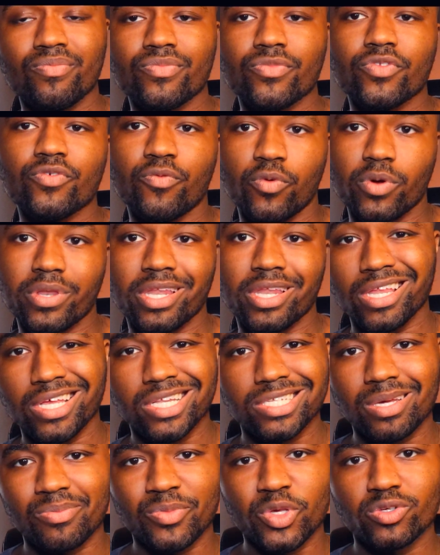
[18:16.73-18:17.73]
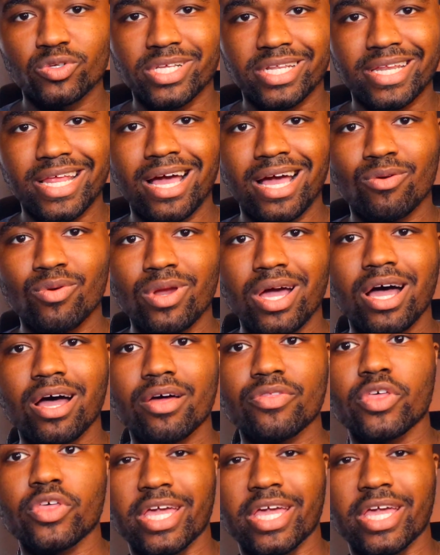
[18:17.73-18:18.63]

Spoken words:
for the lens I'm using now.